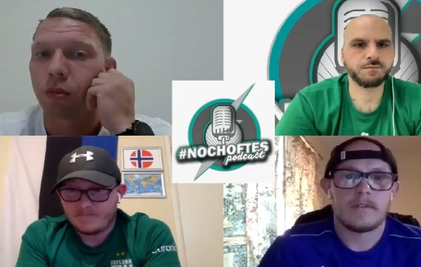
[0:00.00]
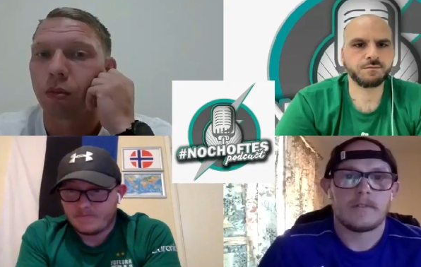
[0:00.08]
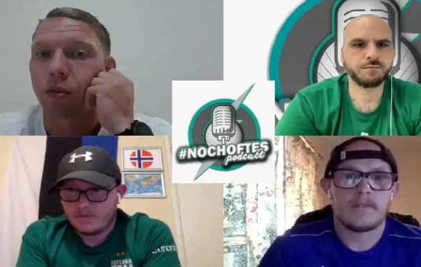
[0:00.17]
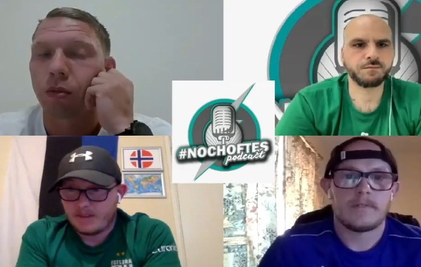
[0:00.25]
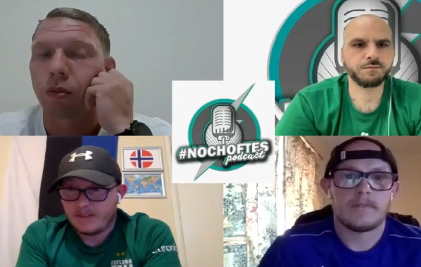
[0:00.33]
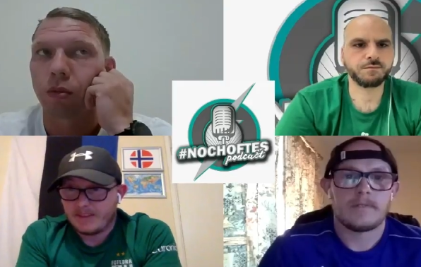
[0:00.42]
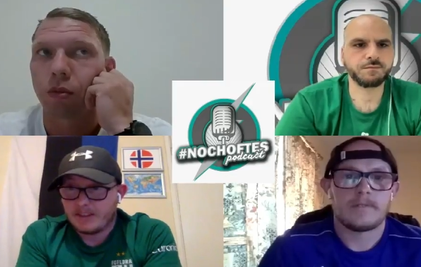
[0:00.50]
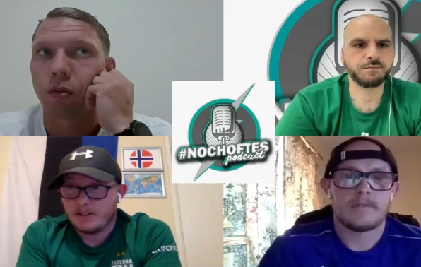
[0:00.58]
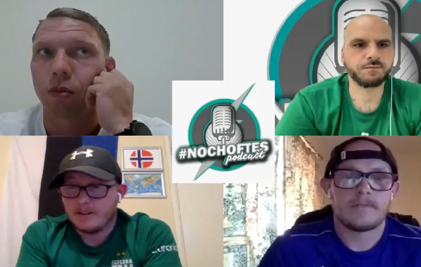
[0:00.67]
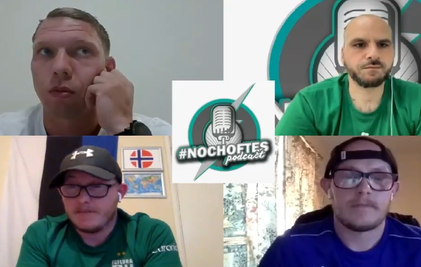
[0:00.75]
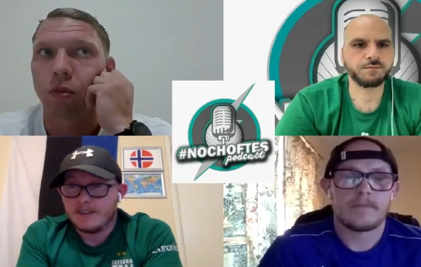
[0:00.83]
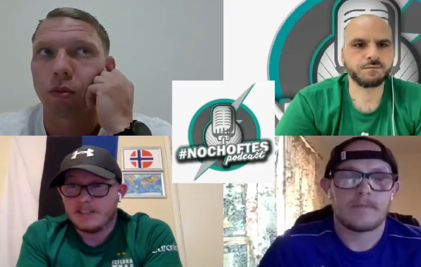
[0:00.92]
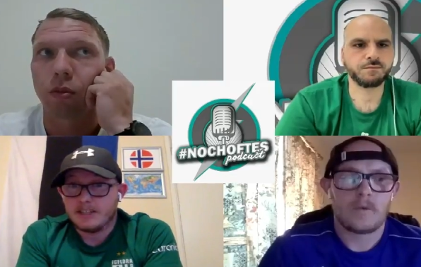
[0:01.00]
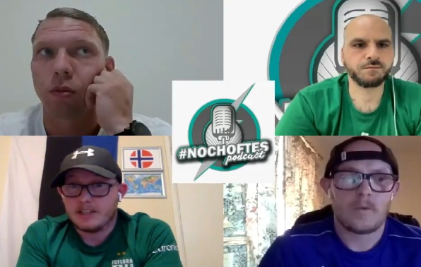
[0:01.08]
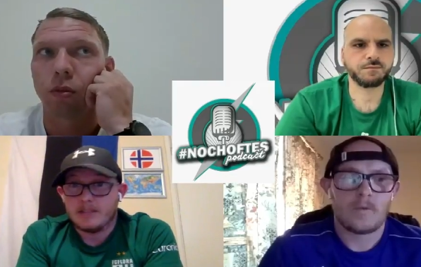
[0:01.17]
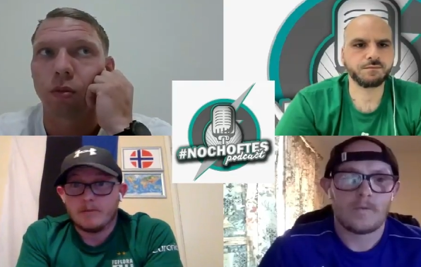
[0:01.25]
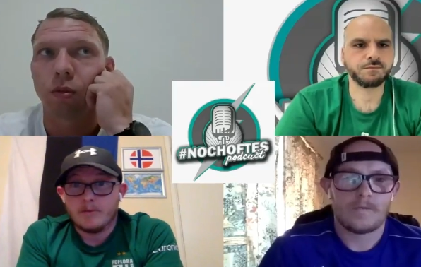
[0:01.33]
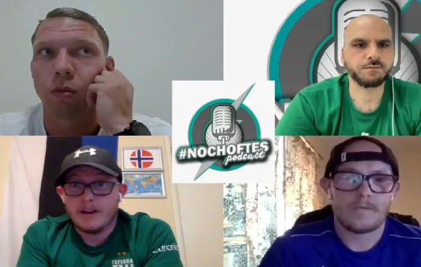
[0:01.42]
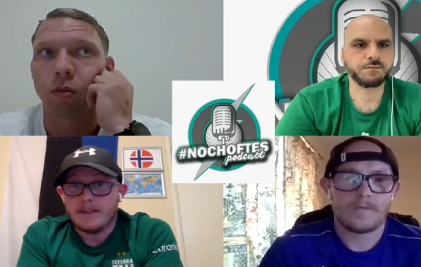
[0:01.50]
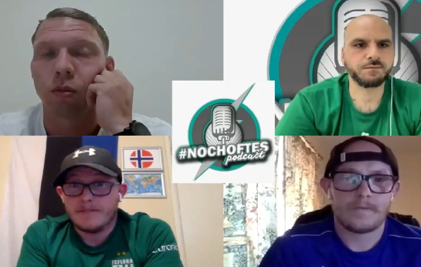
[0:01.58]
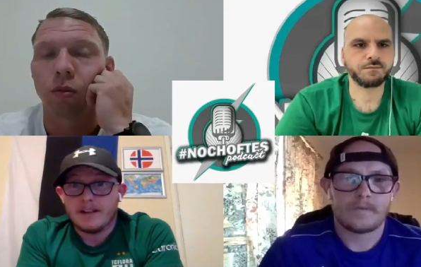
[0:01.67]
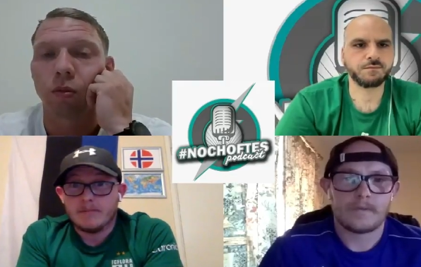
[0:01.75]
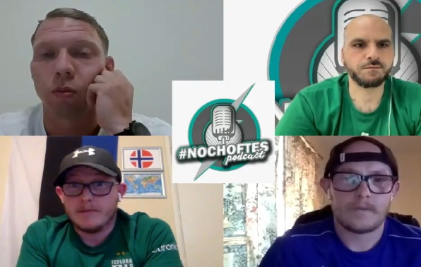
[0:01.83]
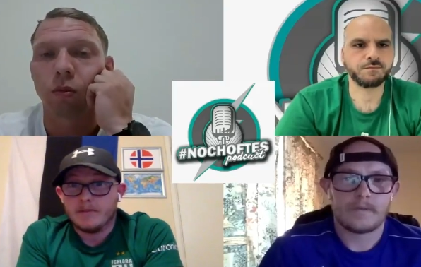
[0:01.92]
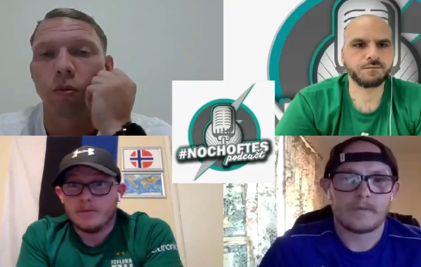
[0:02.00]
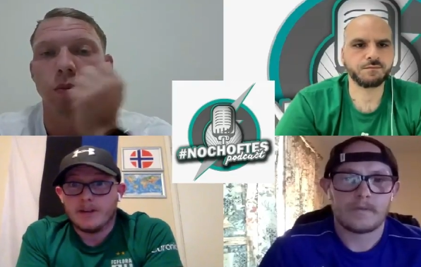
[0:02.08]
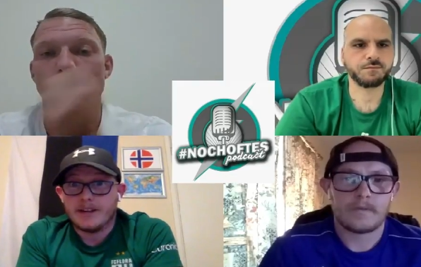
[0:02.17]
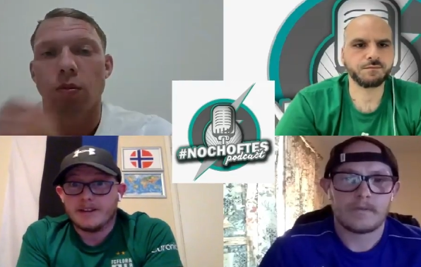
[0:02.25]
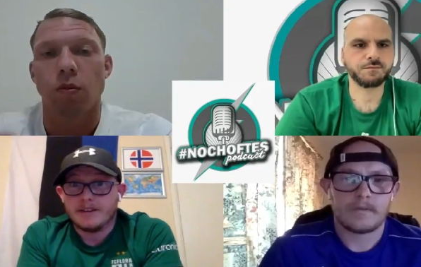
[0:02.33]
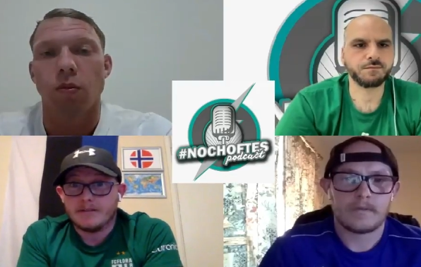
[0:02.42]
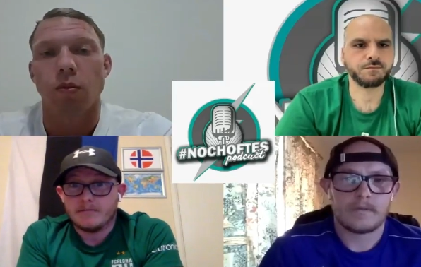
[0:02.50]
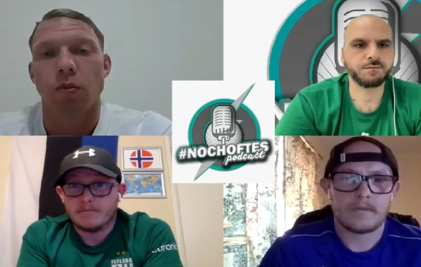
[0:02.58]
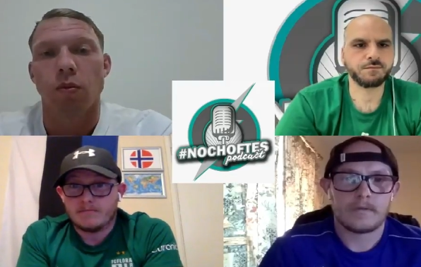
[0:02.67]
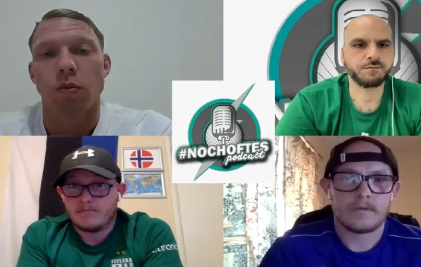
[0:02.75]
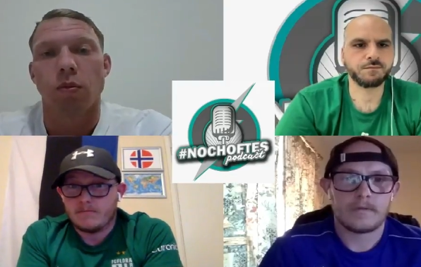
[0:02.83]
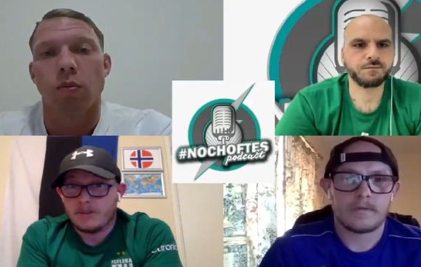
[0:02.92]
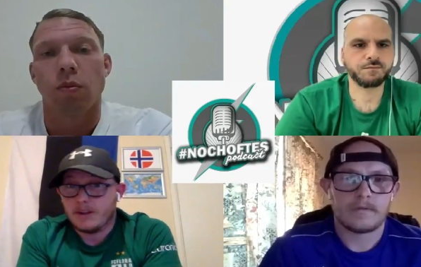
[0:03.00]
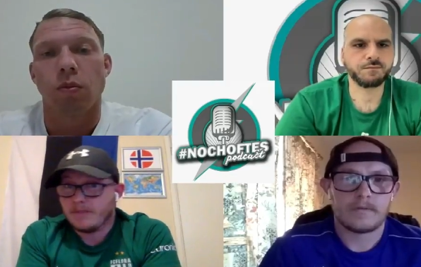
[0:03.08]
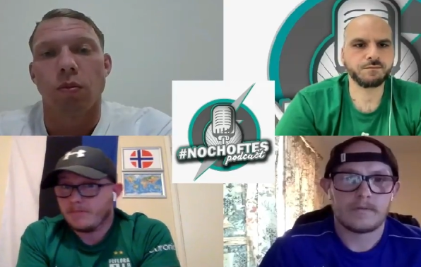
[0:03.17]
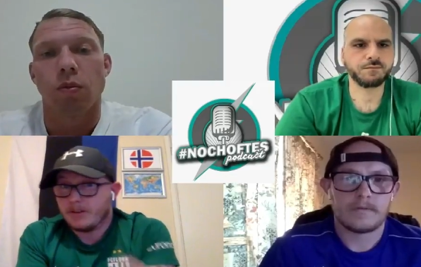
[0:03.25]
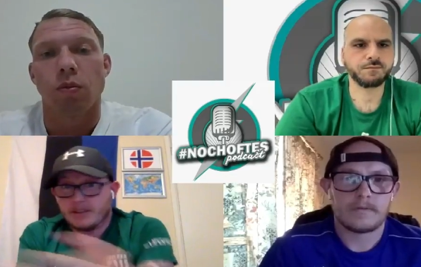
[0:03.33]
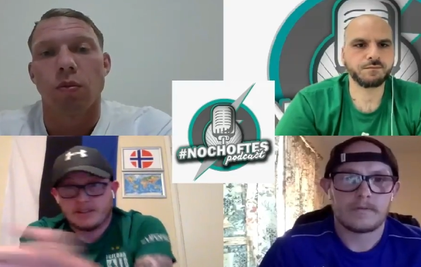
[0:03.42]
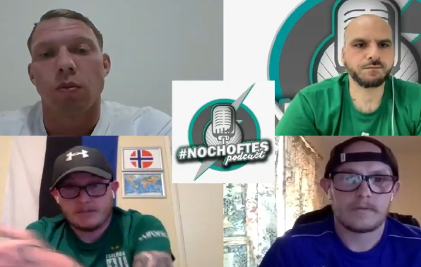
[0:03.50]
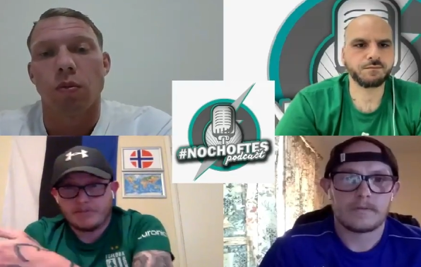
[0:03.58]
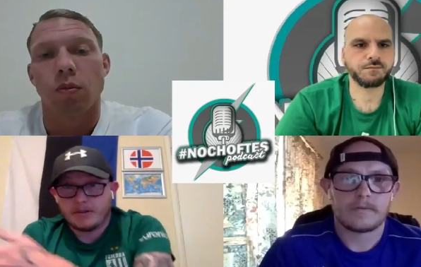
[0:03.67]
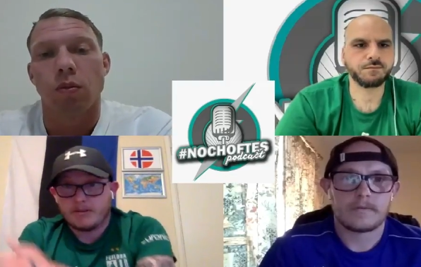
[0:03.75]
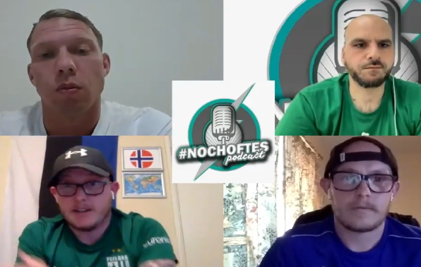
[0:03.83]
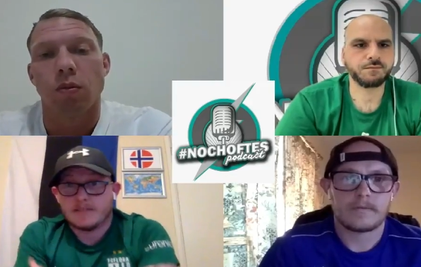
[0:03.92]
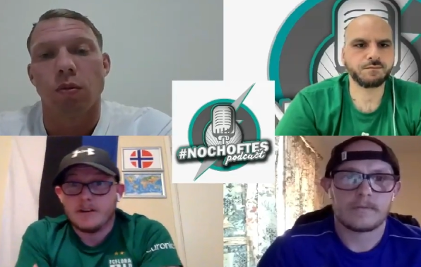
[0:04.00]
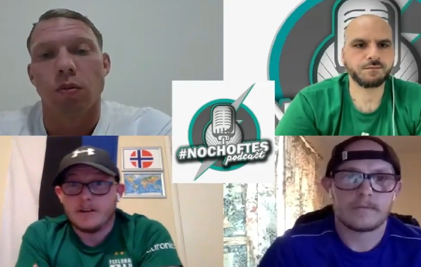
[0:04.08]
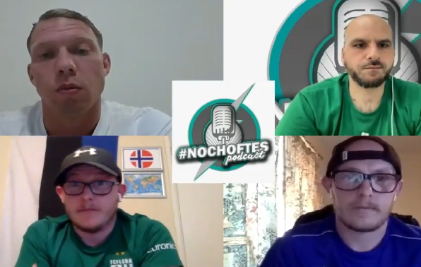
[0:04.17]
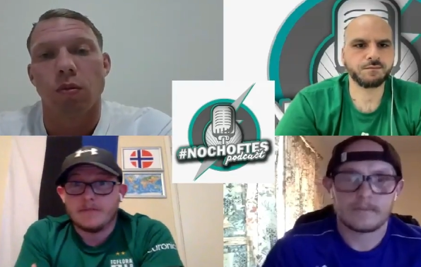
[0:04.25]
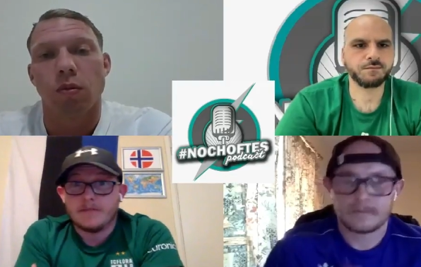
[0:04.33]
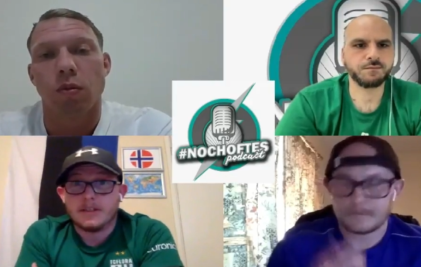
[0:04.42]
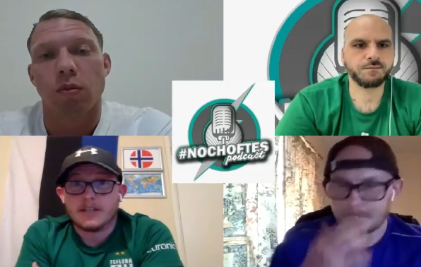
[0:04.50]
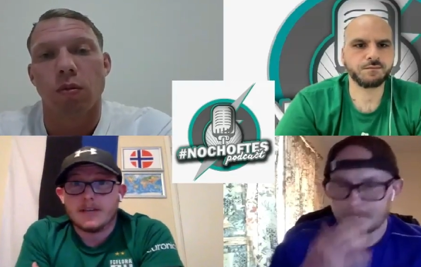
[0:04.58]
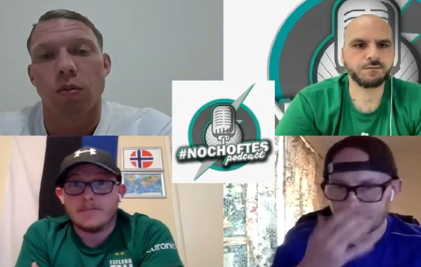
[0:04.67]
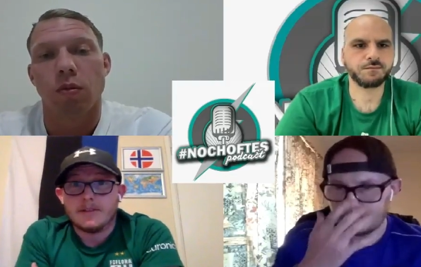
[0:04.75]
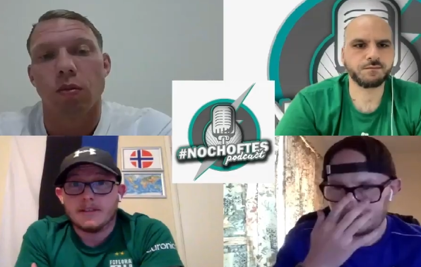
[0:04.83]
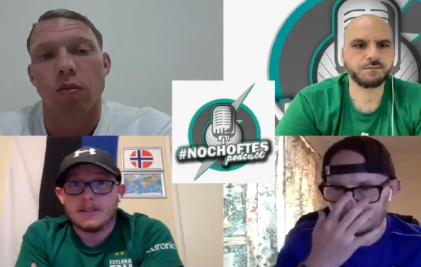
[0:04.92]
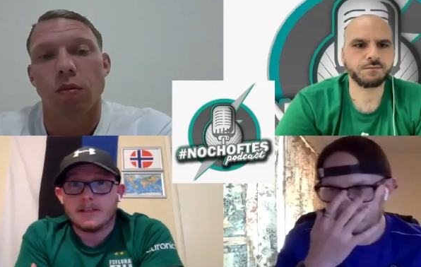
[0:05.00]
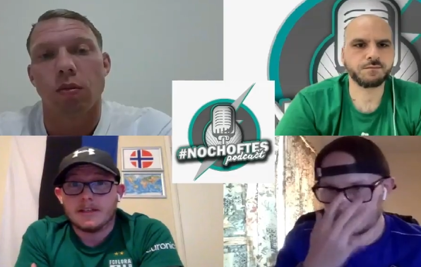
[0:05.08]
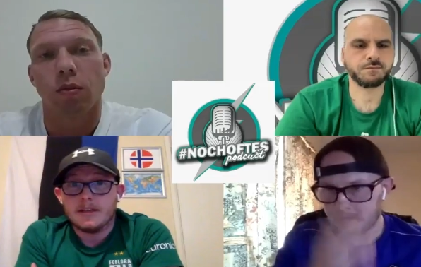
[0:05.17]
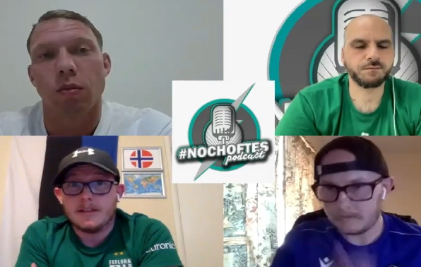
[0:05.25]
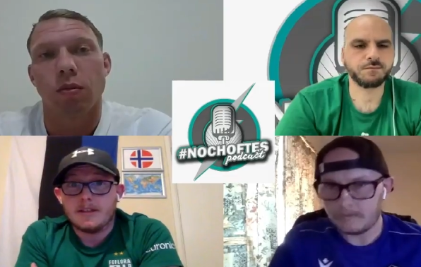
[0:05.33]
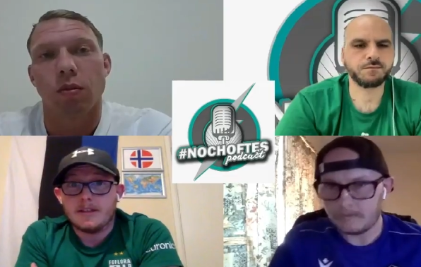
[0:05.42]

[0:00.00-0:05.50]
Speaker 1: they, they could have easily come away with that with a win and you know pro- progress further in the Champions League.